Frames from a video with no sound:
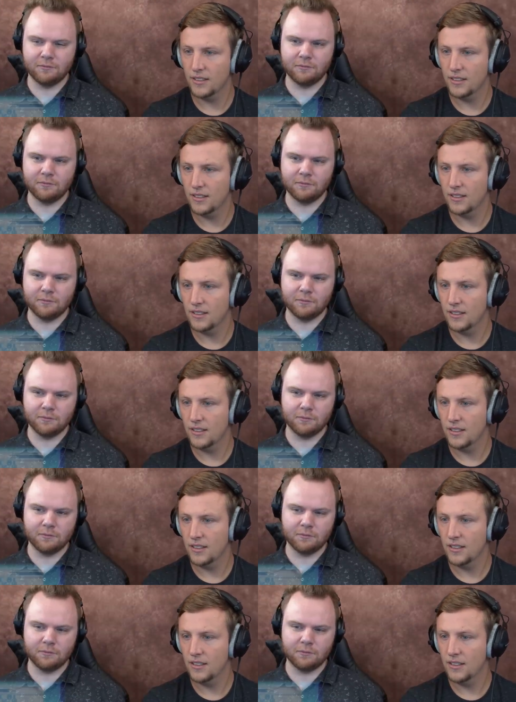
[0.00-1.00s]

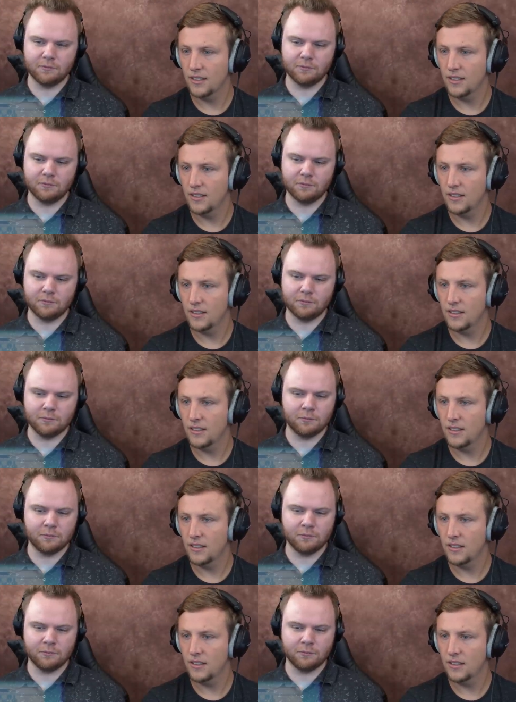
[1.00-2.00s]

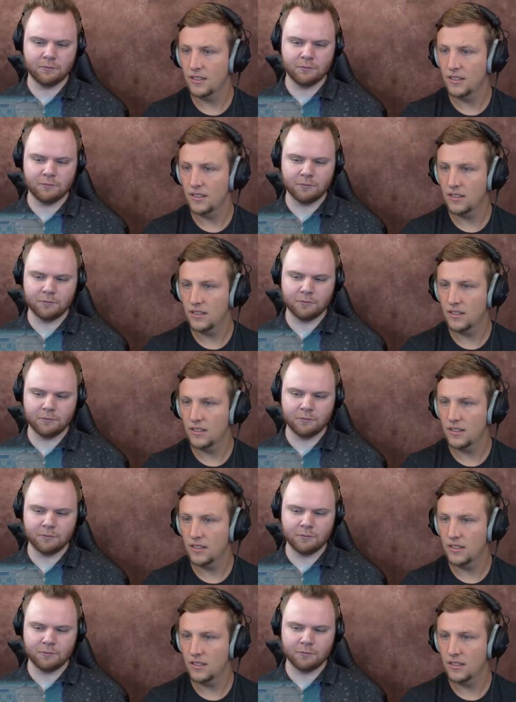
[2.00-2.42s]
Nobody speaks.